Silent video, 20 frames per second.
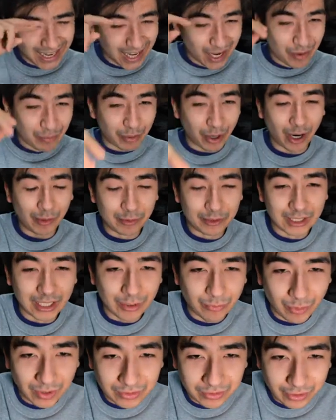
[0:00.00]
Probably
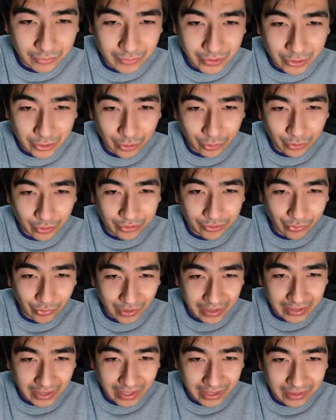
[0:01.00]
once every 2 or 3
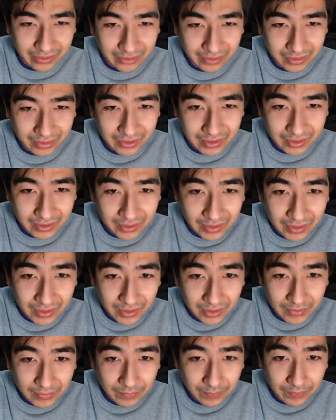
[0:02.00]
days.
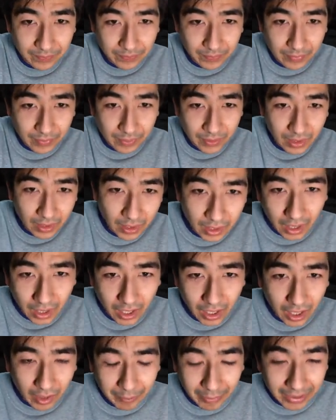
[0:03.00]

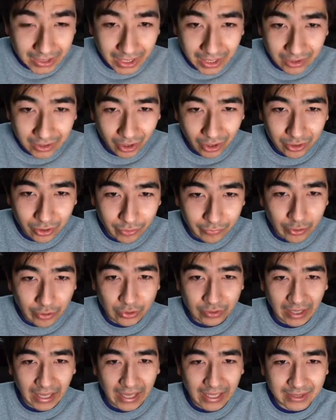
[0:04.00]
Million dollar
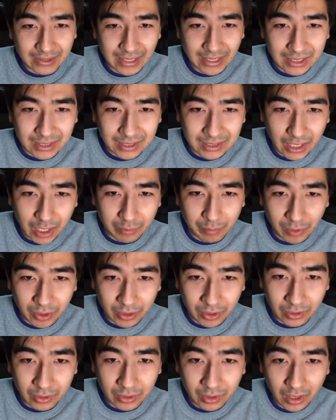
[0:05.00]
views. I hit that like
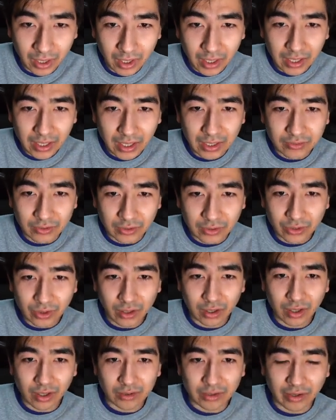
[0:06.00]
button is on
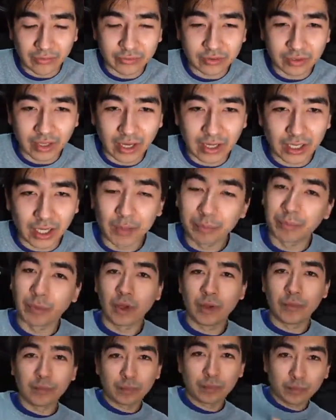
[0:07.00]
the left side up.
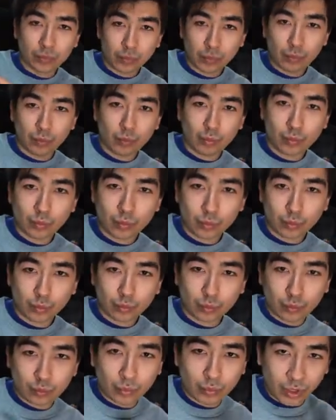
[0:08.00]

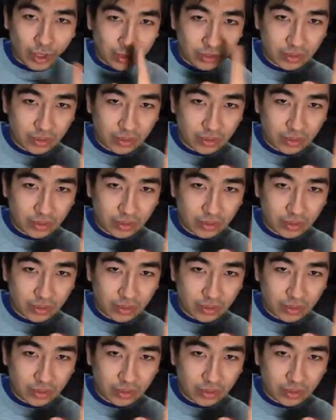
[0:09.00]
In